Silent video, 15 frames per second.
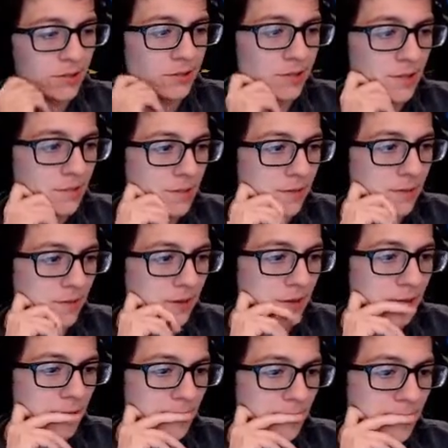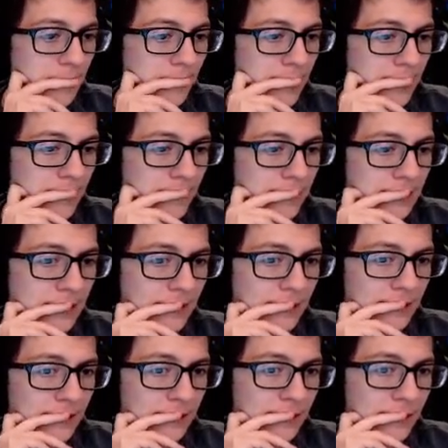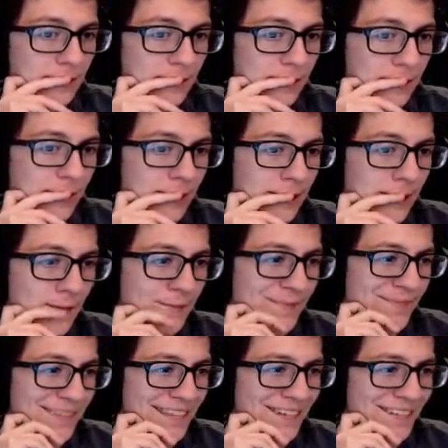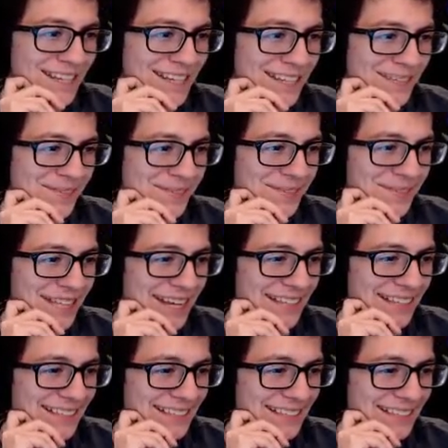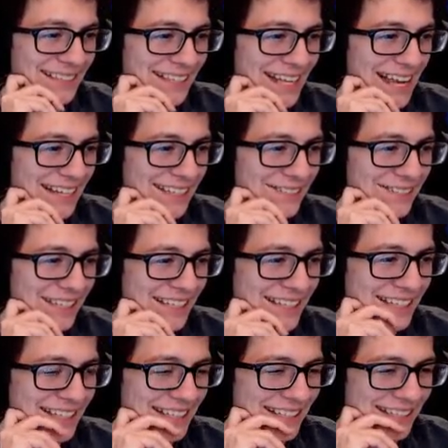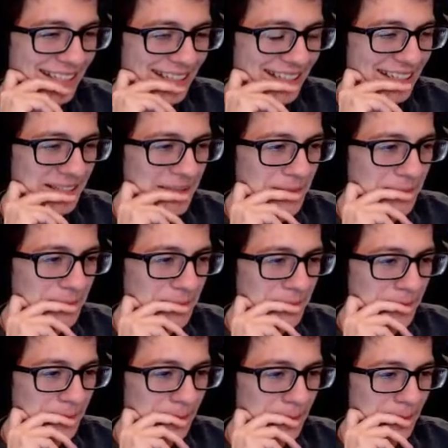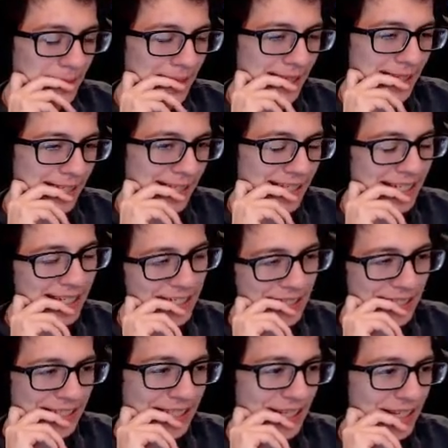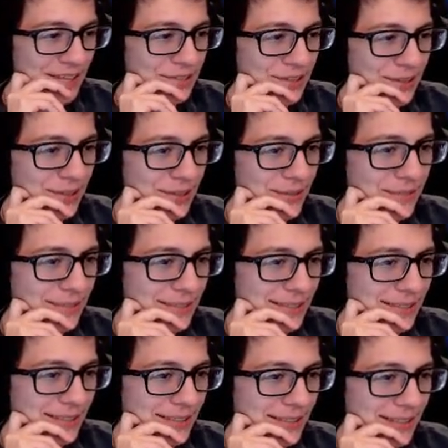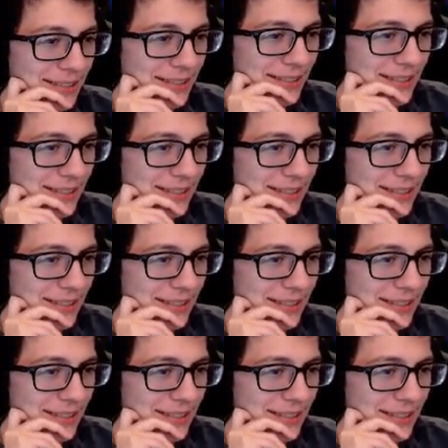Also use up some of our heat waves. Yeah, there, there we go. There's that double protect. exactly what they needed. Uh, so they saw that Trick Room.